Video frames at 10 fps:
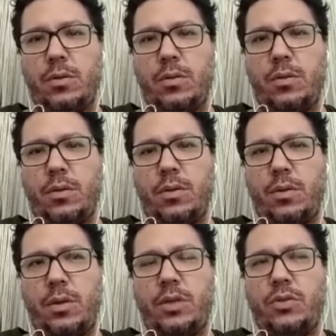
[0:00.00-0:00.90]
The
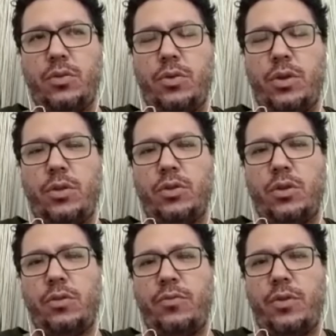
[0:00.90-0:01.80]
history does
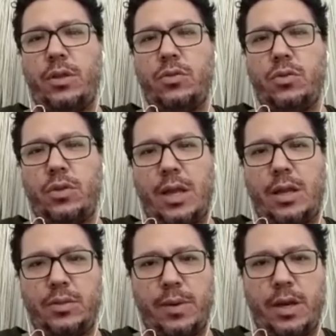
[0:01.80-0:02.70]
not fit into that
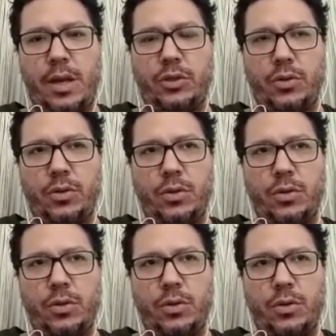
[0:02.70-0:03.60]
explanation,
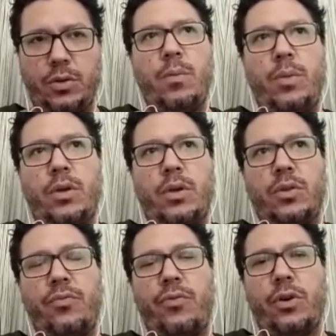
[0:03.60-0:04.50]
because the
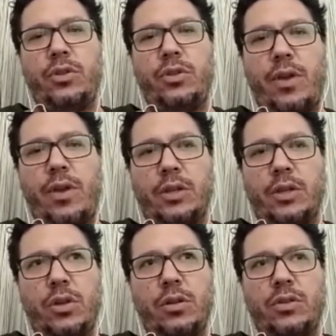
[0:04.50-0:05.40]
first
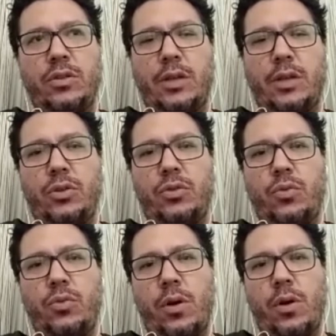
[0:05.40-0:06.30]
financial sanctions
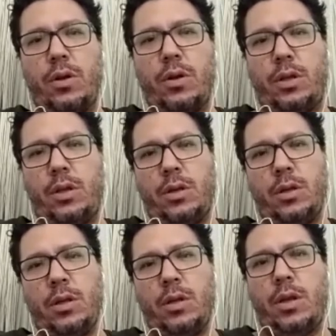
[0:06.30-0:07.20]
were in
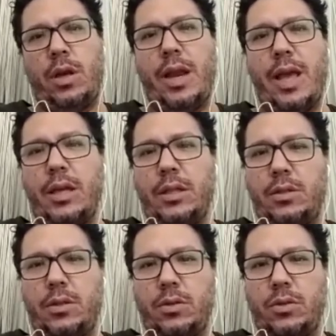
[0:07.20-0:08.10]
late
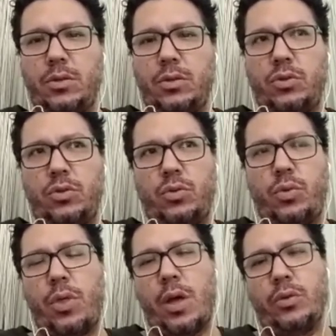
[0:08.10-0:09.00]

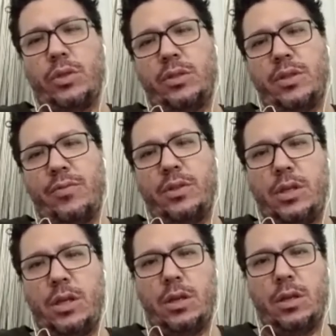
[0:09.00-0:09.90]
2017,